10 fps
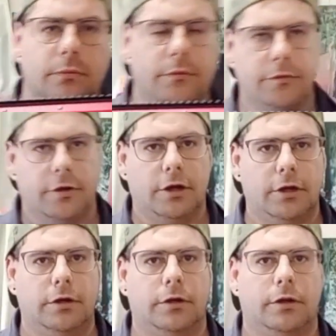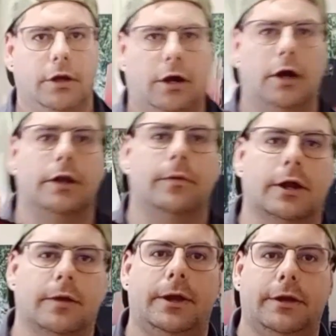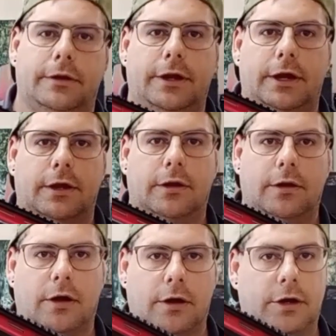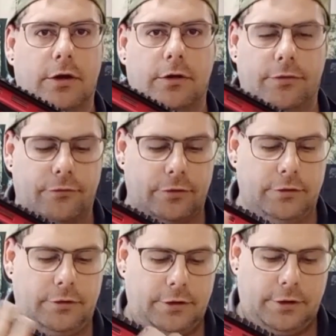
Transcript: So I highly recommend, yeah, I'm going to go through,